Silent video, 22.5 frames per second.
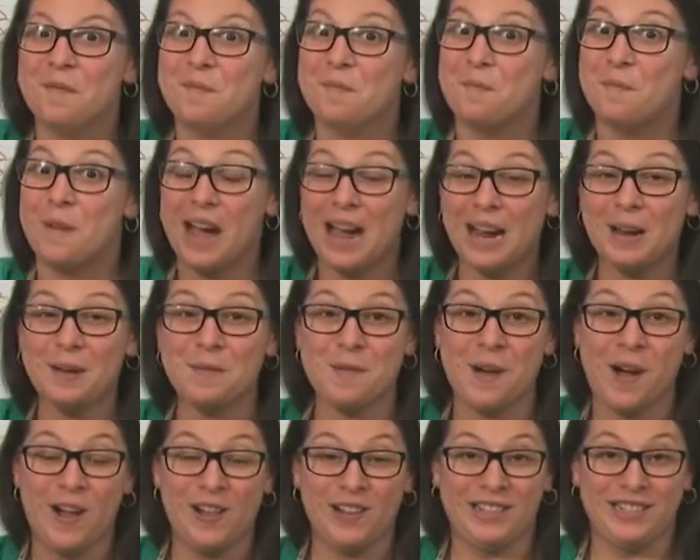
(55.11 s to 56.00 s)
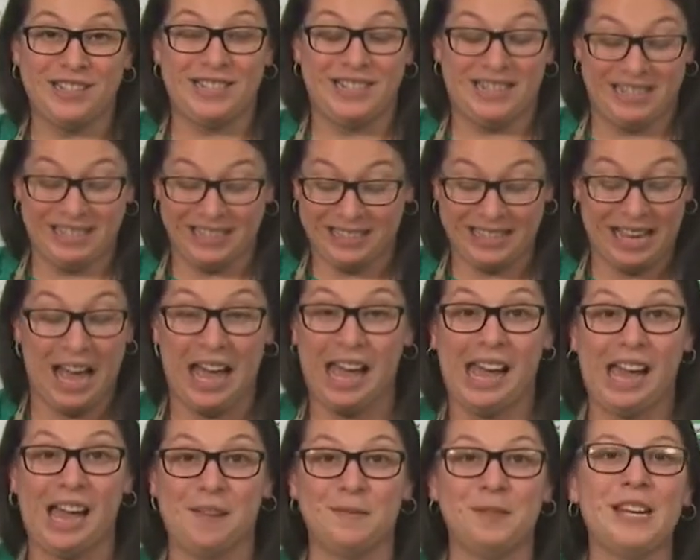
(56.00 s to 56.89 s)
My apologies.
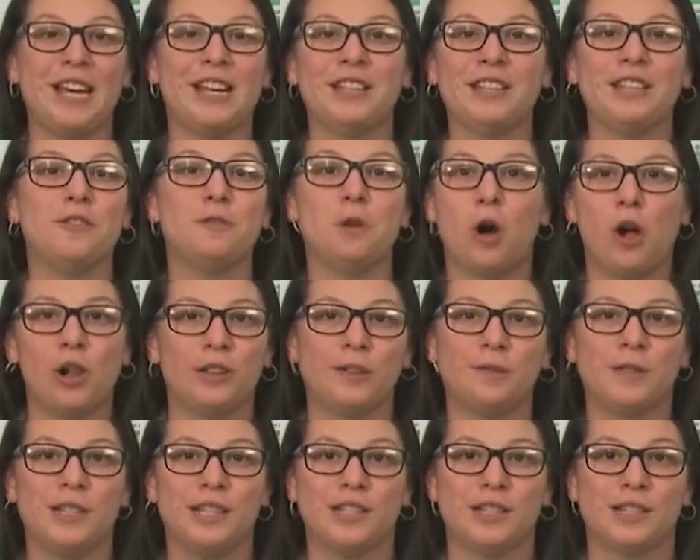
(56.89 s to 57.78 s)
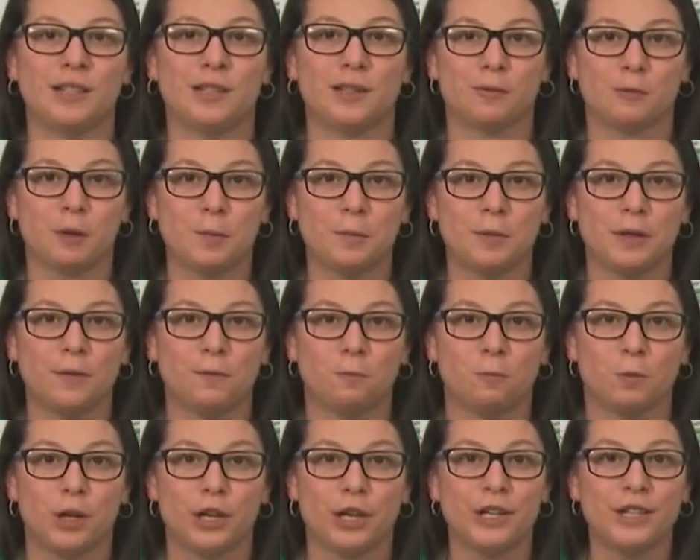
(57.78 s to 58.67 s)
I'm telling you all of these descriptive
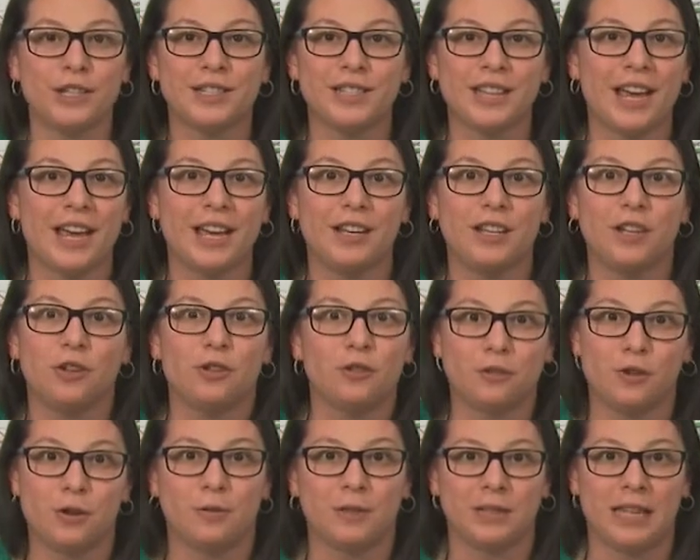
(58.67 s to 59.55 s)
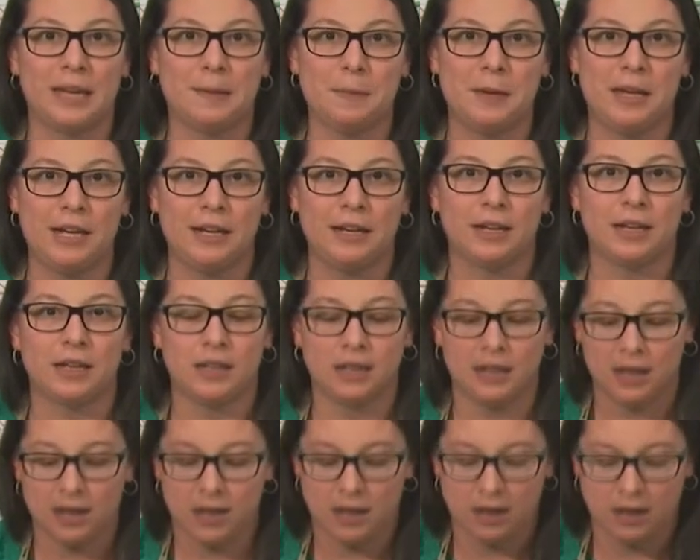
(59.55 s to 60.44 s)
words and you don't know what they mean.
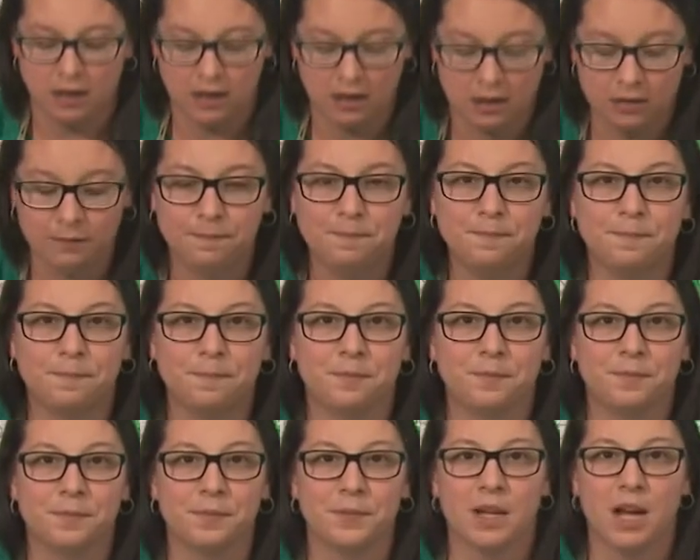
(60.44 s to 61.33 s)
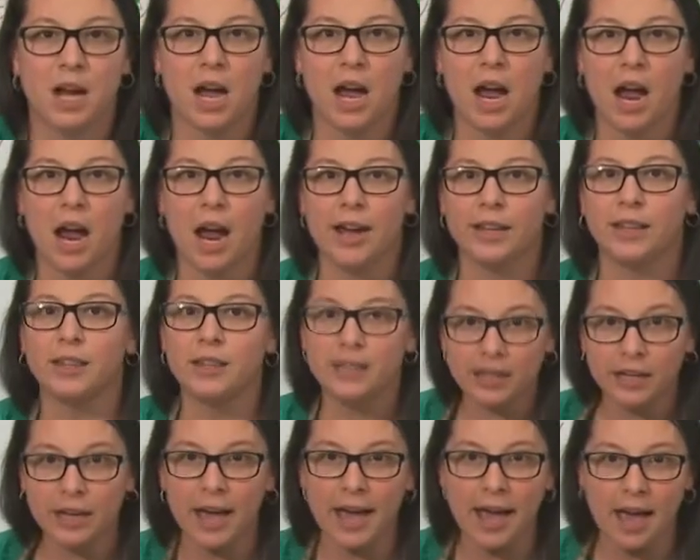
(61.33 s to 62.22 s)
Hmm, I
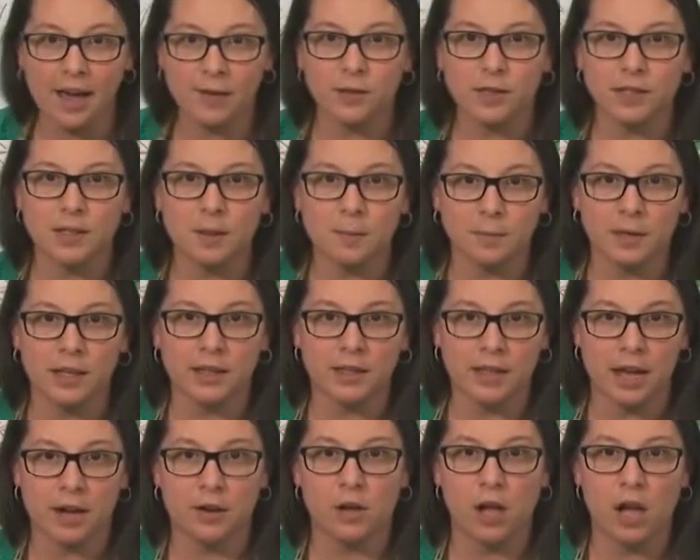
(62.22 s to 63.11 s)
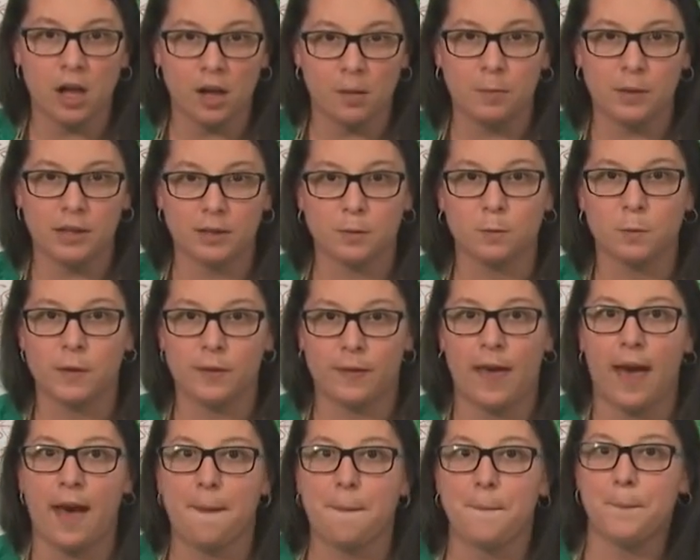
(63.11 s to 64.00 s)
think I have something that'll help us with
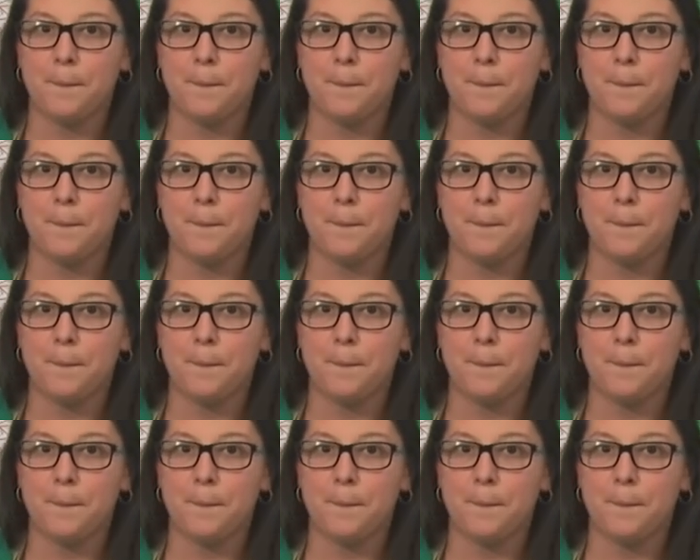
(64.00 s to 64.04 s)
that.